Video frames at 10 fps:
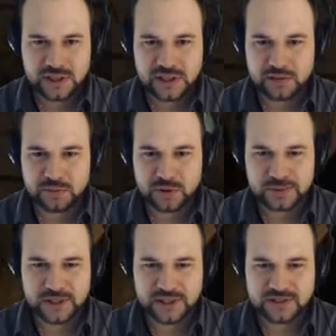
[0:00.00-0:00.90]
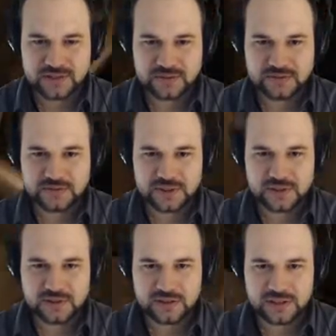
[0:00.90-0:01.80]
And he probably has
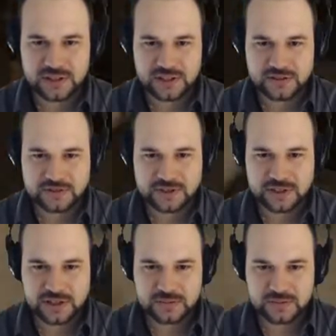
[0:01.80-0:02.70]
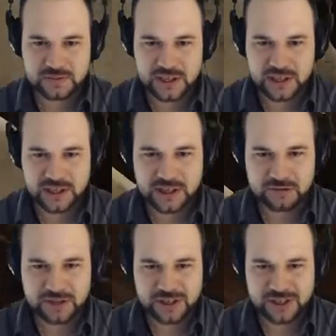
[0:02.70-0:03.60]
enough time. I
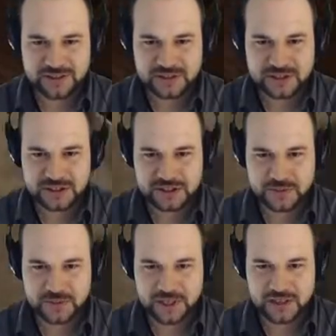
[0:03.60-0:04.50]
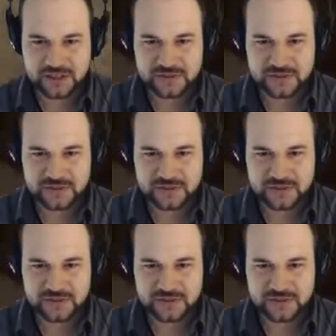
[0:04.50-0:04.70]
really start to begin